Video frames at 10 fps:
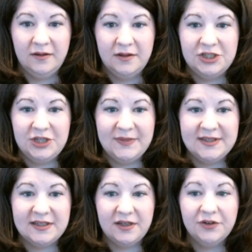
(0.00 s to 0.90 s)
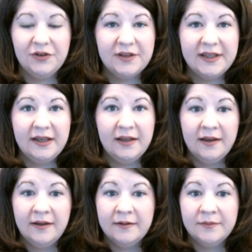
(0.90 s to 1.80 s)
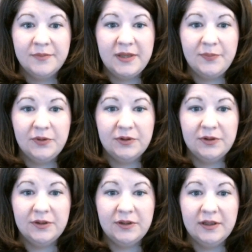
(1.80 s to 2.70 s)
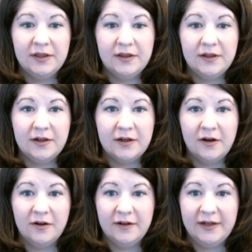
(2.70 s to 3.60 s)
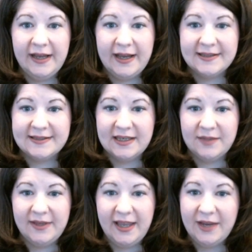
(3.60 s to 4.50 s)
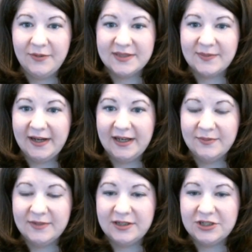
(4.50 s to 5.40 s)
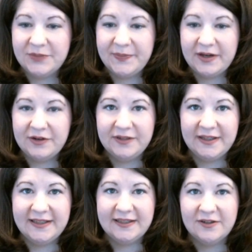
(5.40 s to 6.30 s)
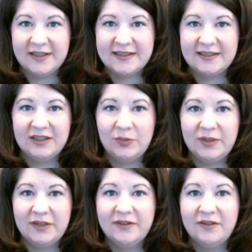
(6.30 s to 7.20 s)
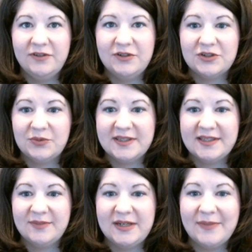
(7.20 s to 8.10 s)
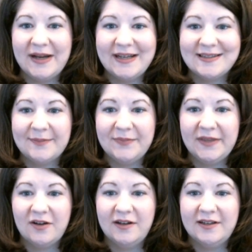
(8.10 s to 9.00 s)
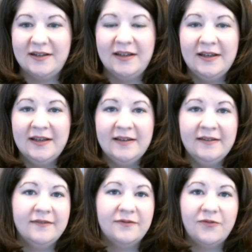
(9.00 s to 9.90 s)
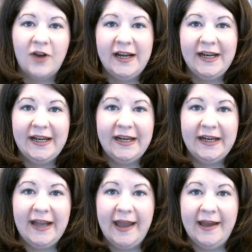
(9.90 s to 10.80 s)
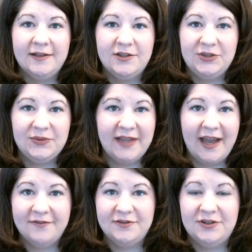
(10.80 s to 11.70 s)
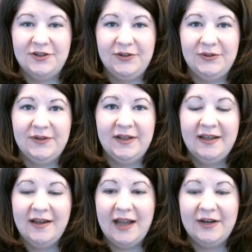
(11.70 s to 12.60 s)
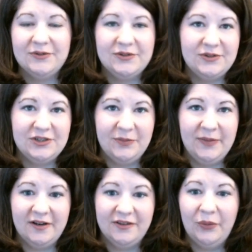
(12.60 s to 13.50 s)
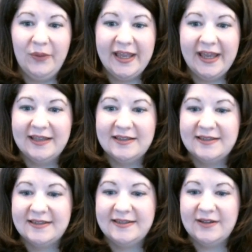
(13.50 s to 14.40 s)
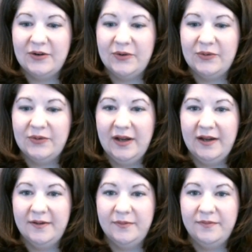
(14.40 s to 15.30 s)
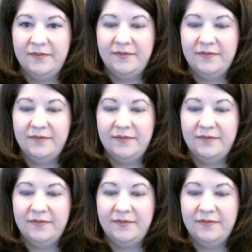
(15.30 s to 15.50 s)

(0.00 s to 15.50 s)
shipments done early. People are already asking me, hey, when's my item going to ship out? I think there gets a little bit of confusion when somebody buys something on Friday at two in the afternoon. I don't do shipping on the weekends, so um,